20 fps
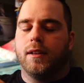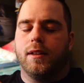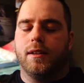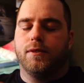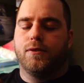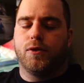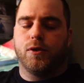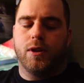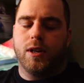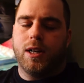
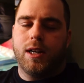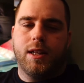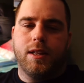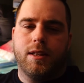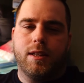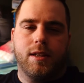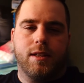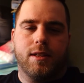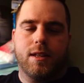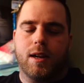for
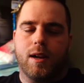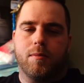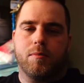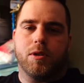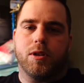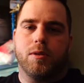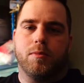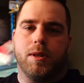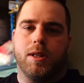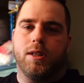anything that I'm
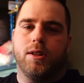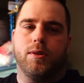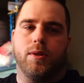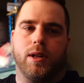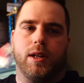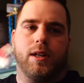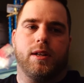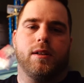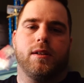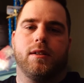going to be
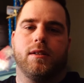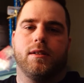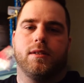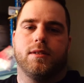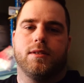doing.